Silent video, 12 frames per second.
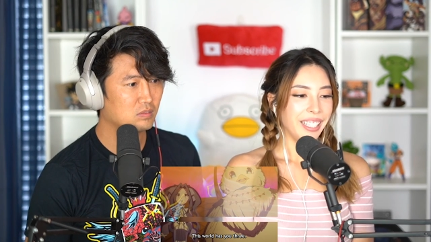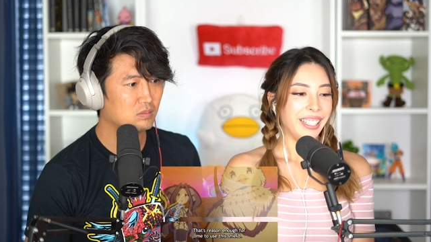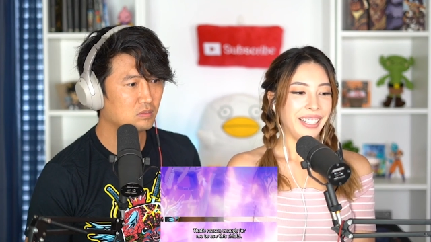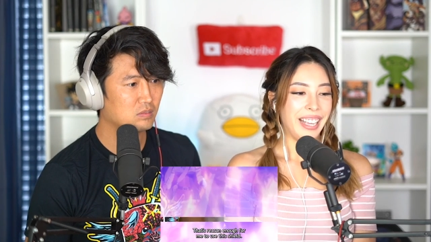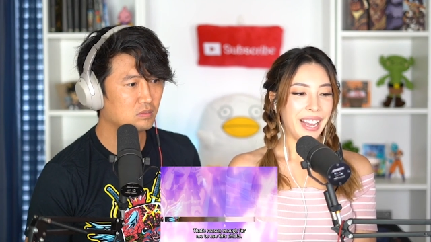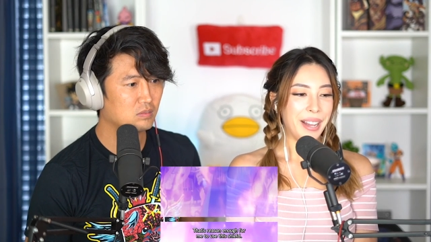
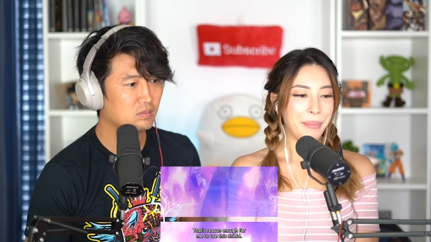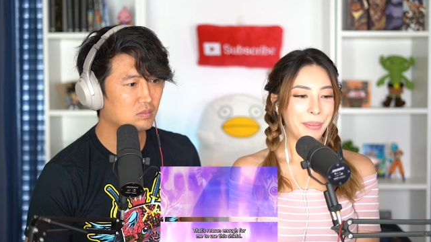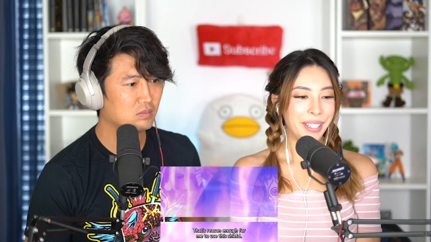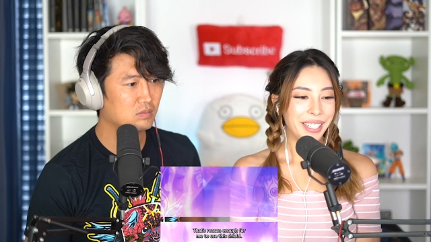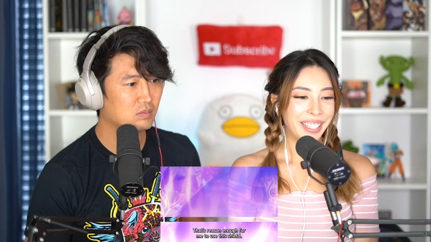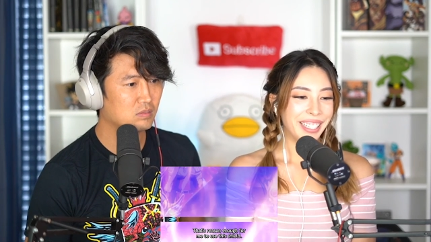Speaker 1: Yep.
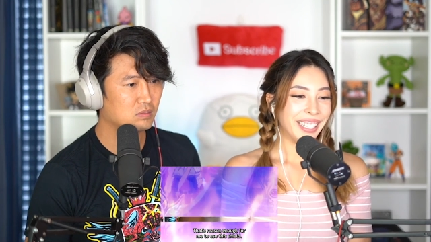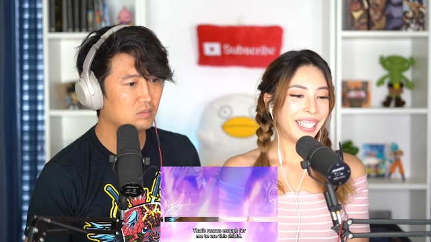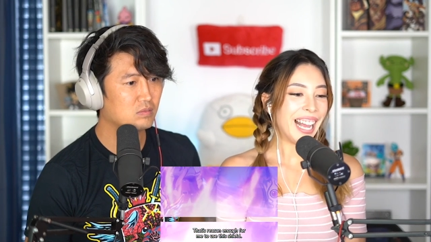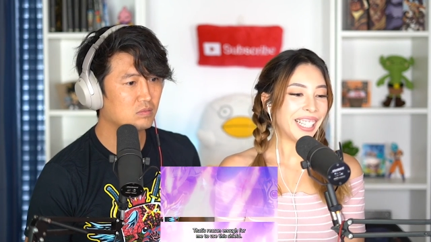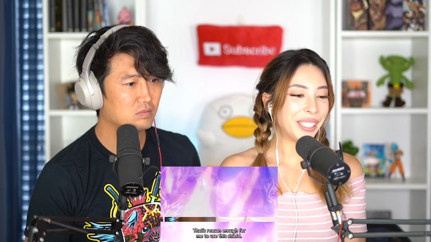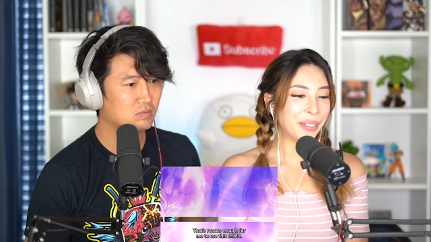
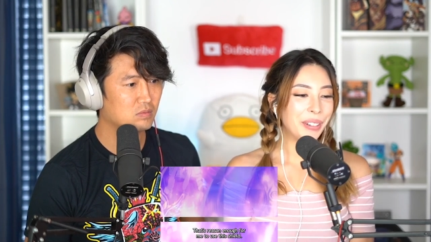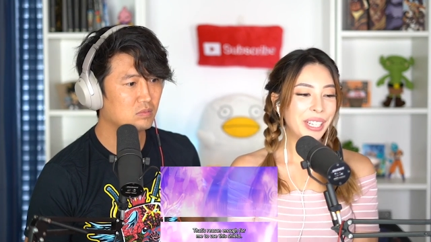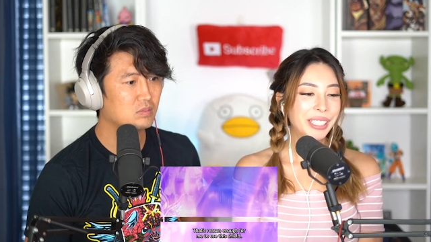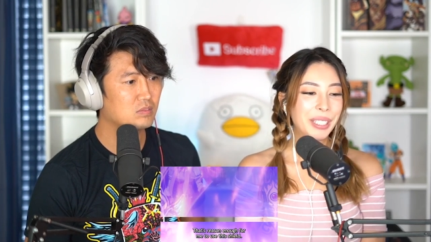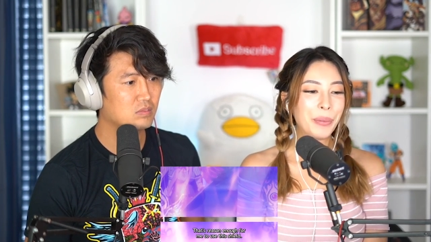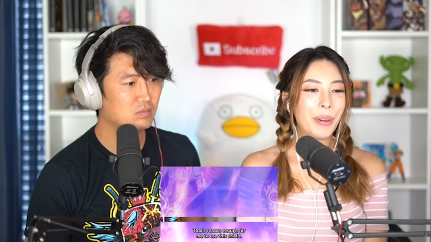That's the
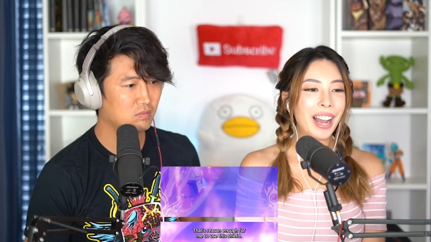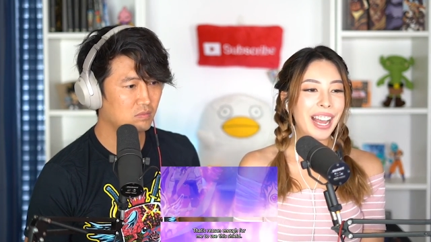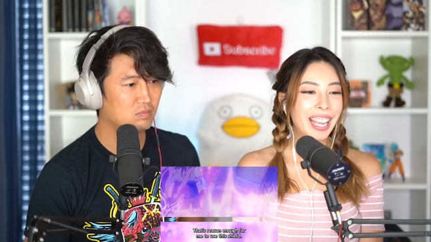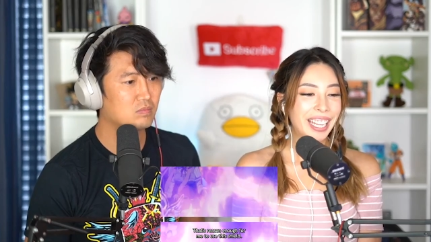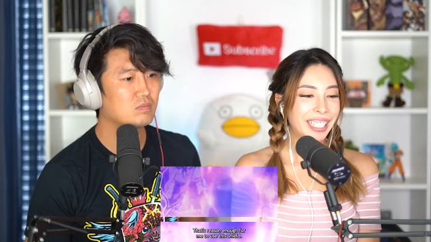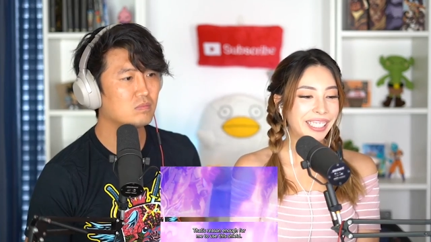reason
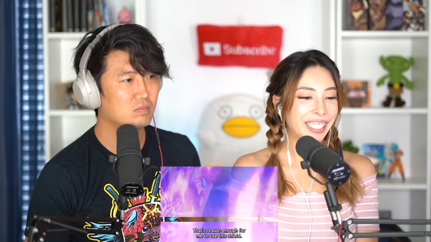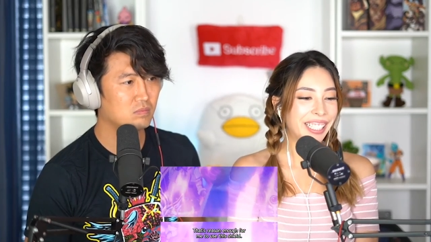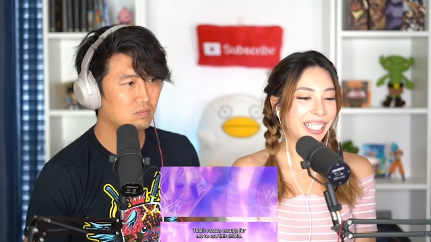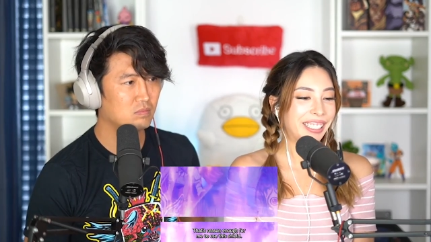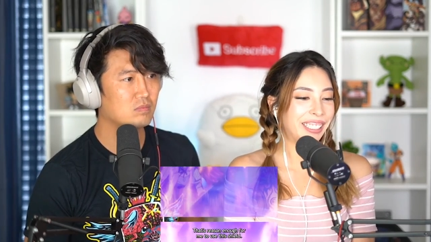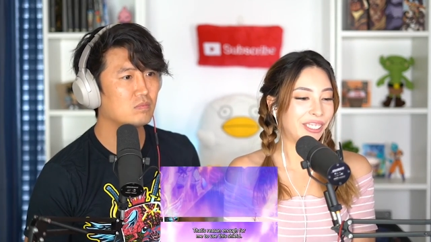why he's
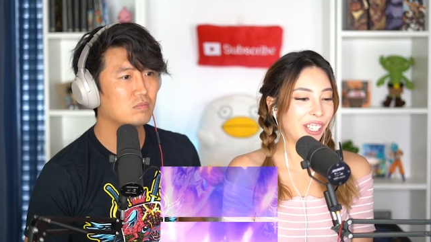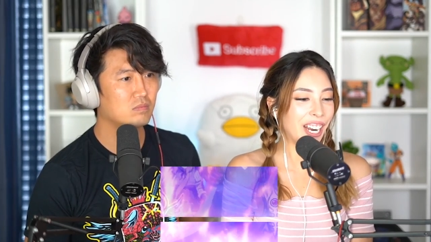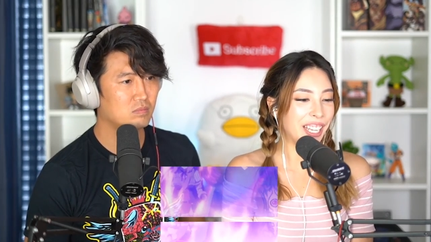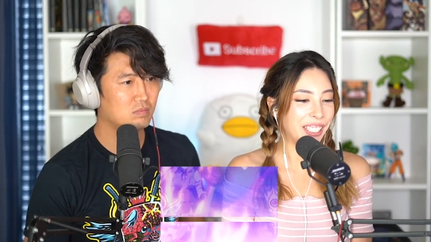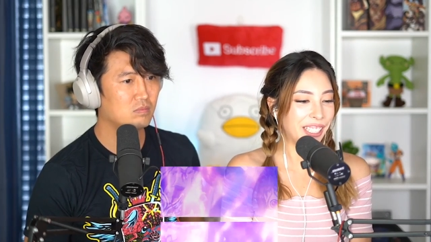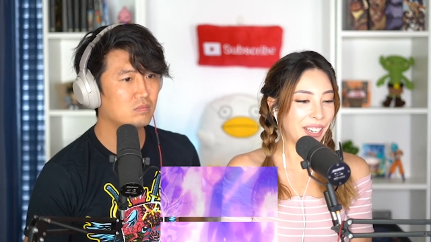gonna
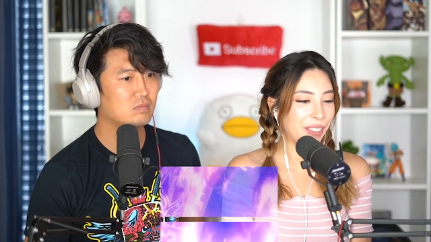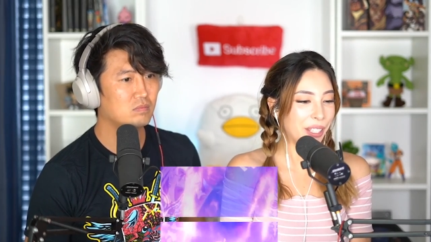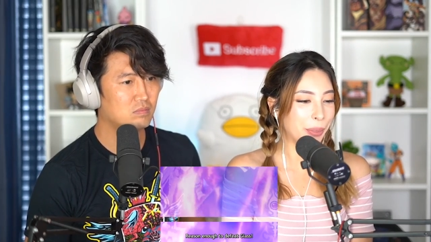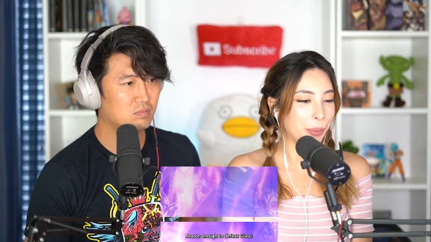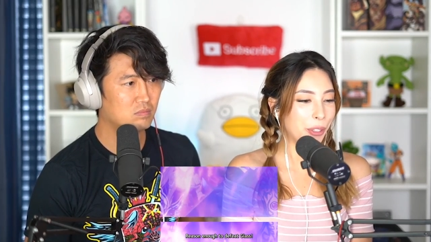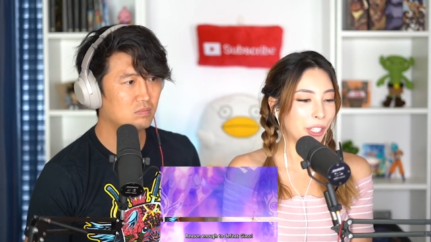try and save
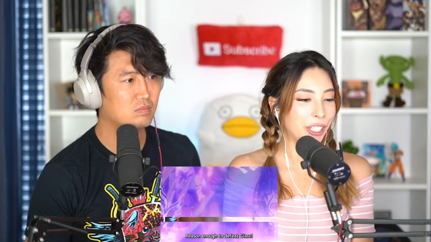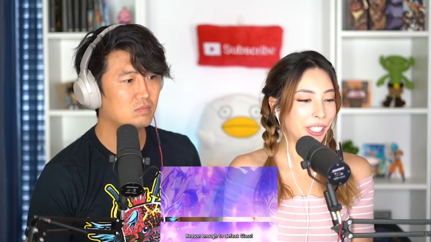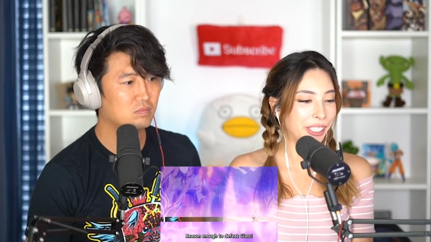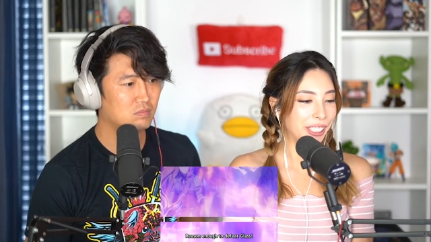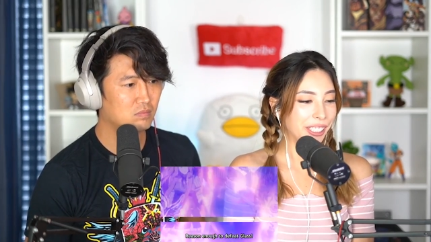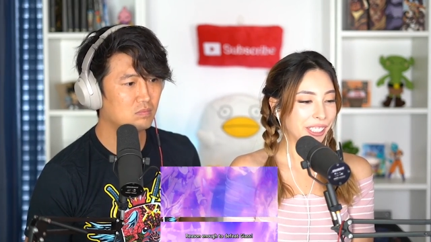this
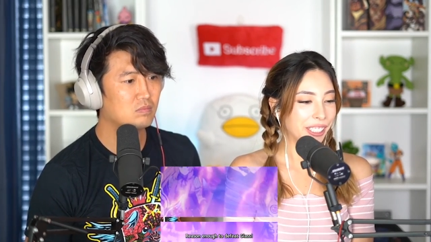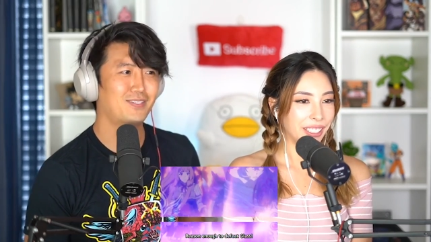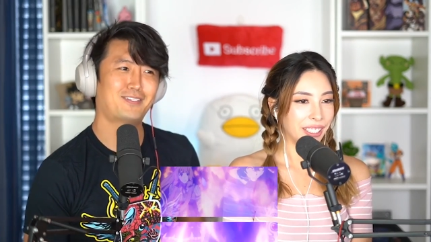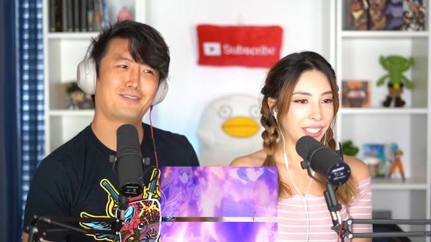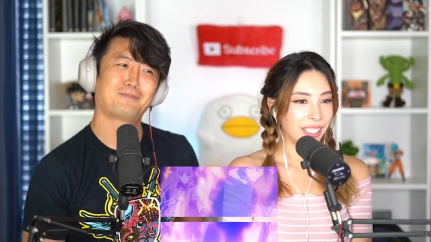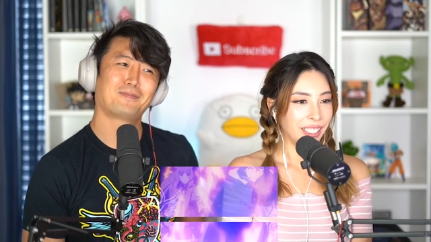world.
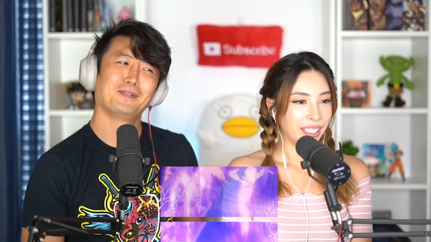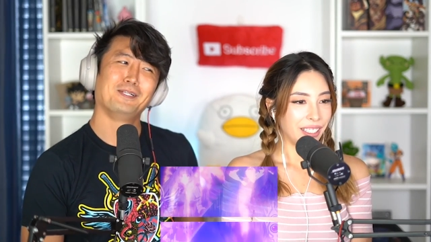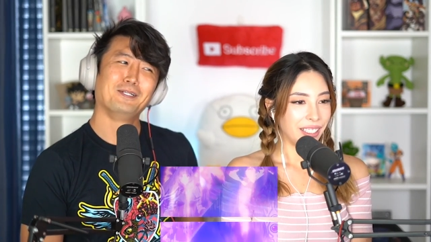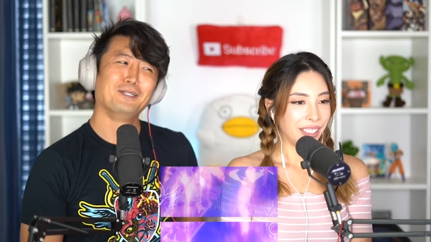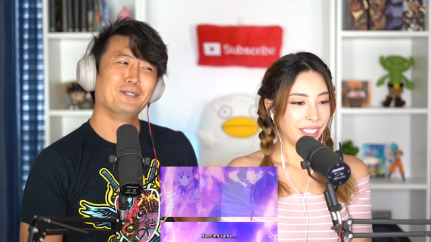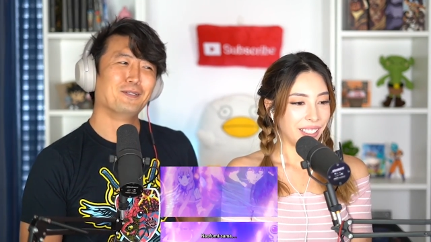
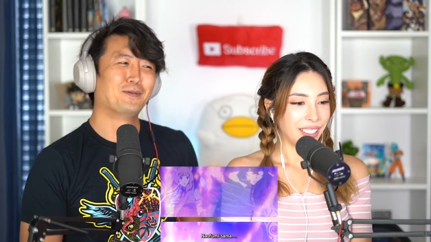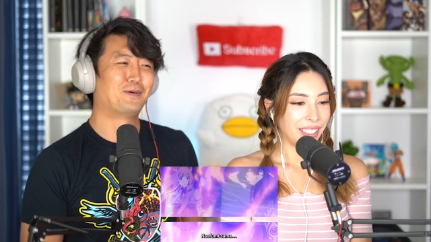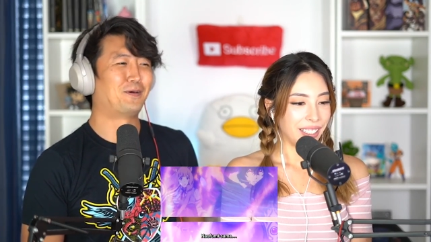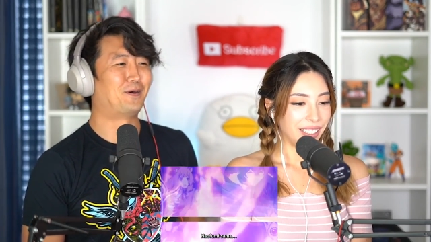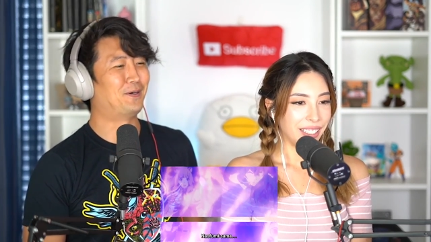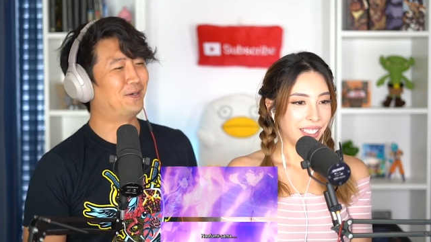
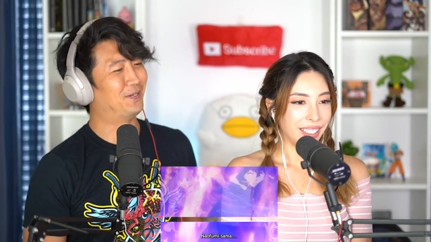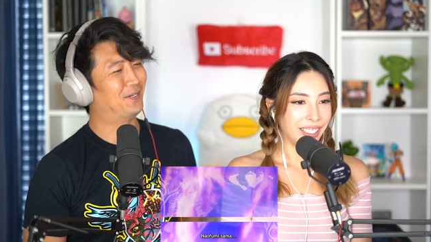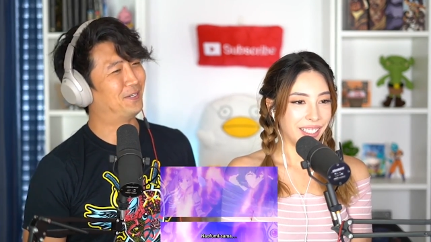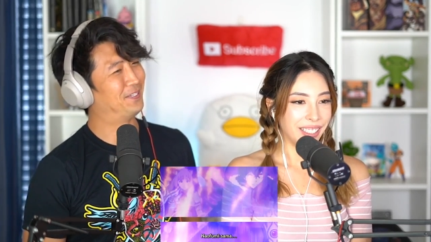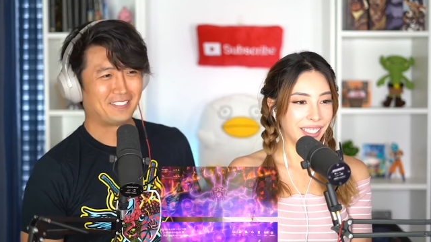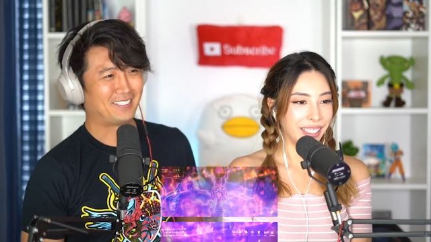
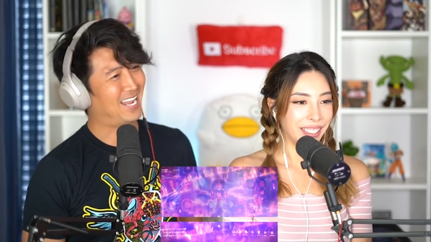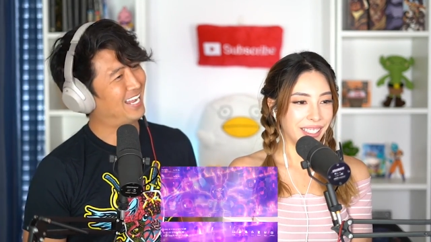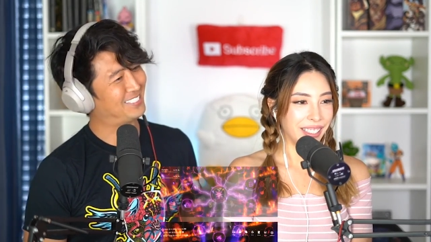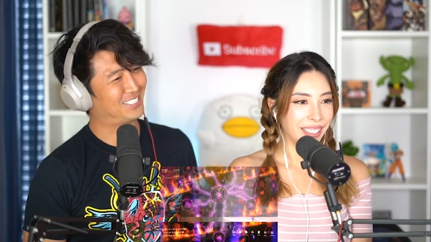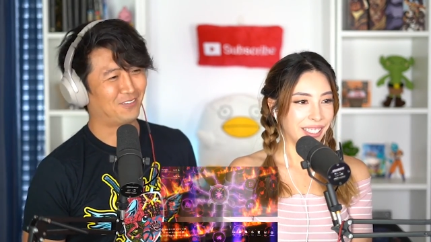
Speaker 2: Oh, that's the